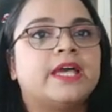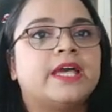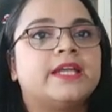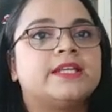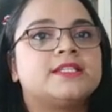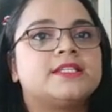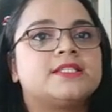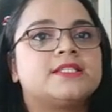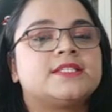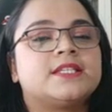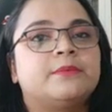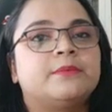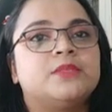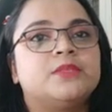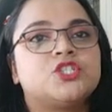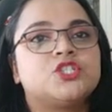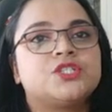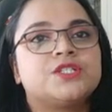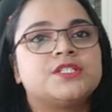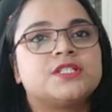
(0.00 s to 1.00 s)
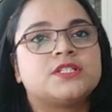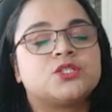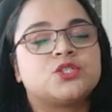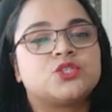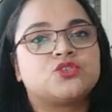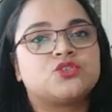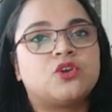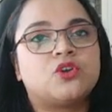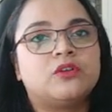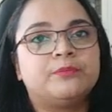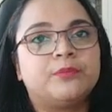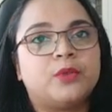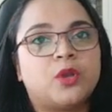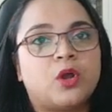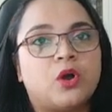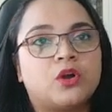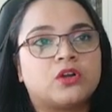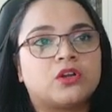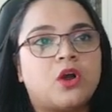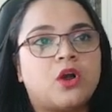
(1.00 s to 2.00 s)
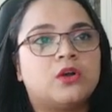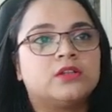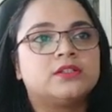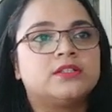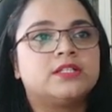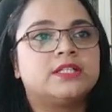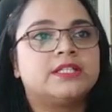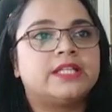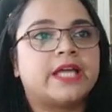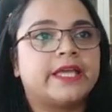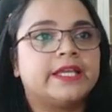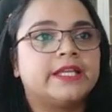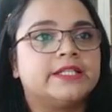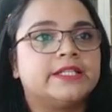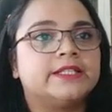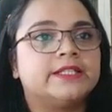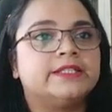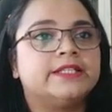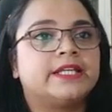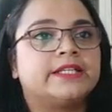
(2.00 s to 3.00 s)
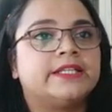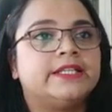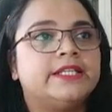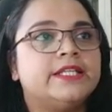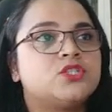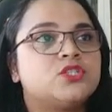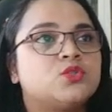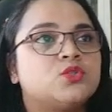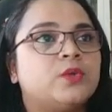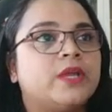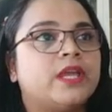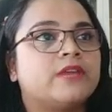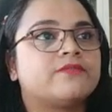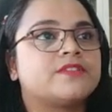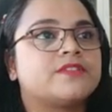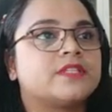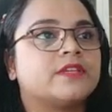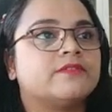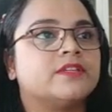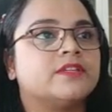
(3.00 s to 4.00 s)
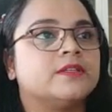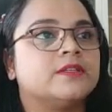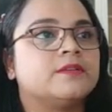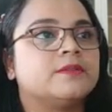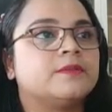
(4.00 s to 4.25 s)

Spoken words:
and establishes a strong block on the diagonal that leads to f7.